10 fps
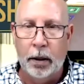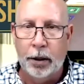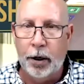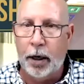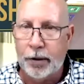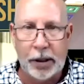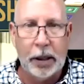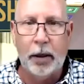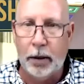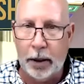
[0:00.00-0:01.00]
You're not
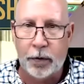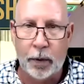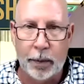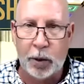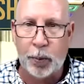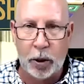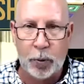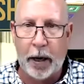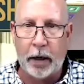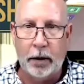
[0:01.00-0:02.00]
seeing this from this
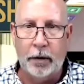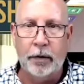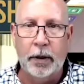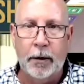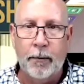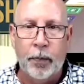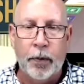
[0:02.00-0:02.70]
perspective. Mm-hmm.